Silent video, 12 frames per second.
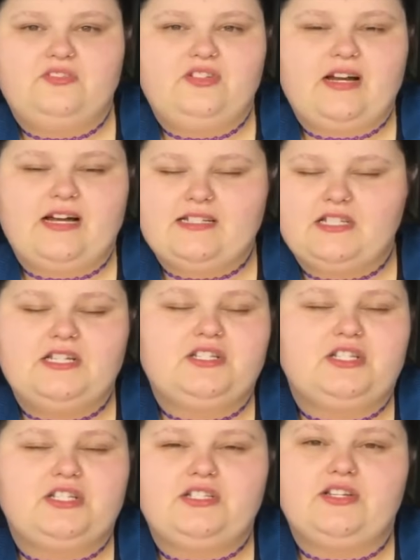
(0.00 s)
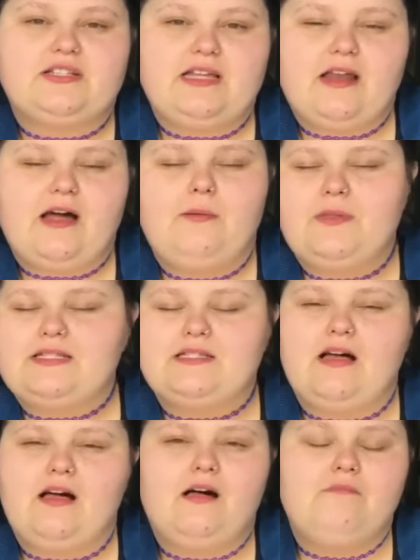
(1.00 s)
You guys can just look that up.
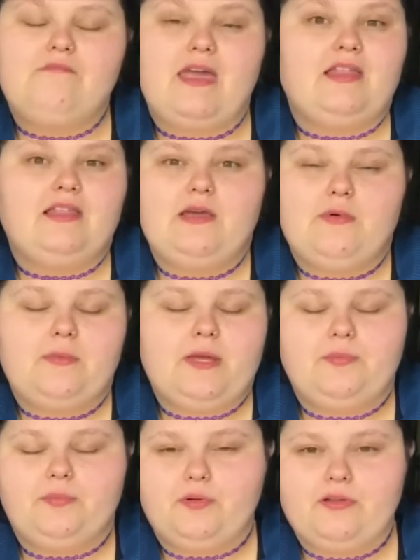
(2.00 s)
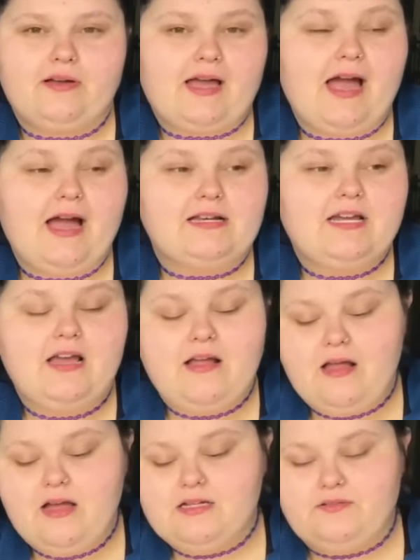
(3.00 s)
That's mainly what people look at
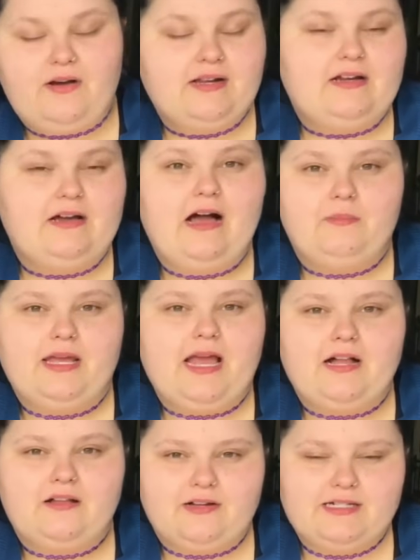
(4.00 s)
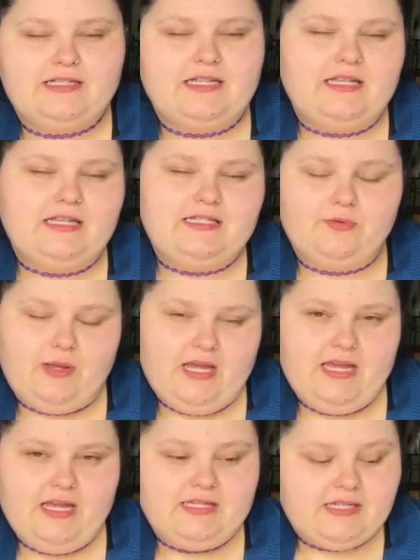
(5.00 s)
to find out how many calories they need to
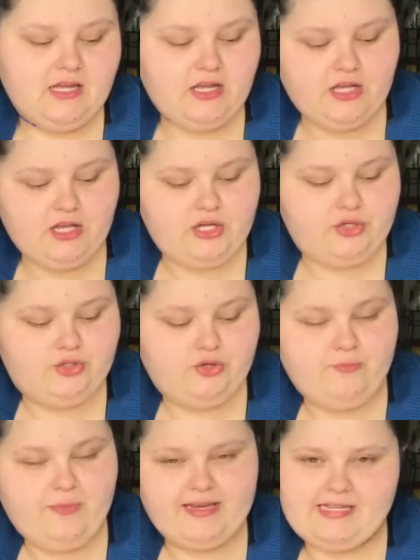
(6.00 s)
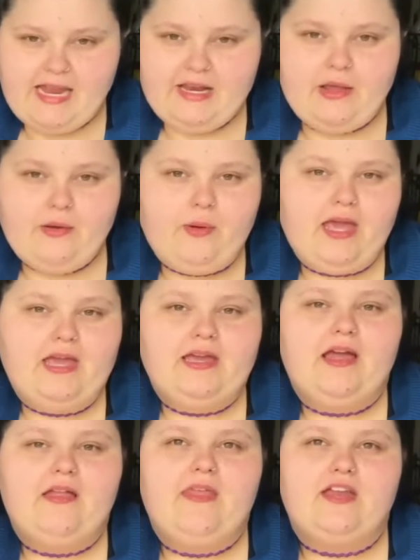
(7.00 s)
eat to maintain a
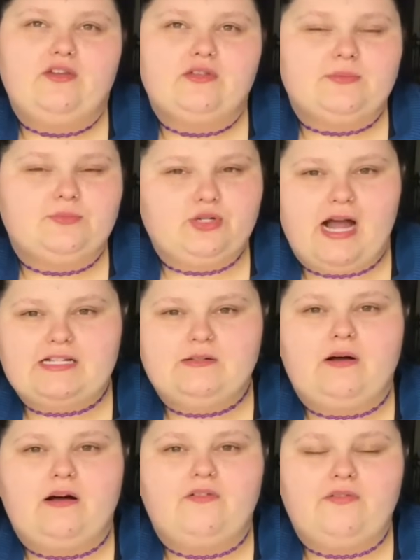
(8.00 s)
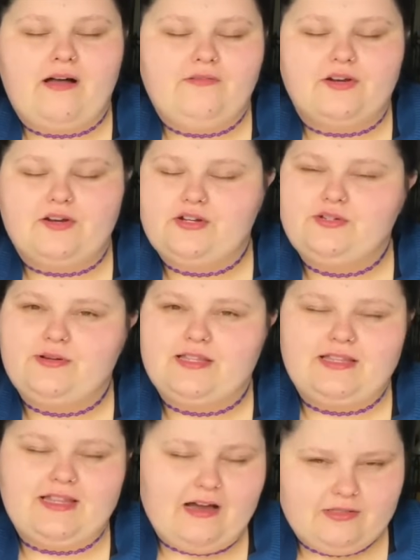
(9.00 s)
weight, and then you subtract about 500 to
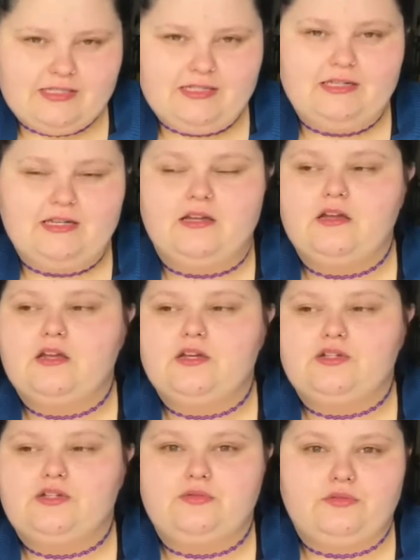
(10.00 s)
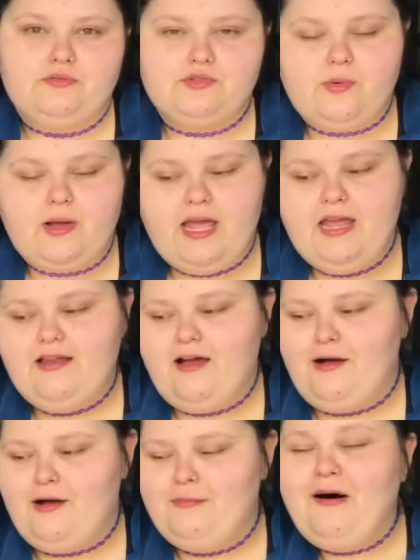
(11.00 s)
1,000 to lose weight.
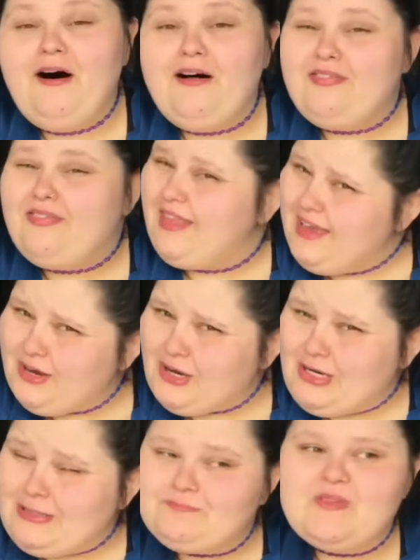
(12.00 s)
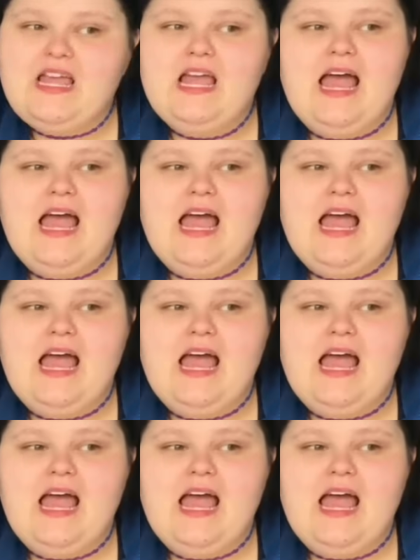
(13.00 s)
On there,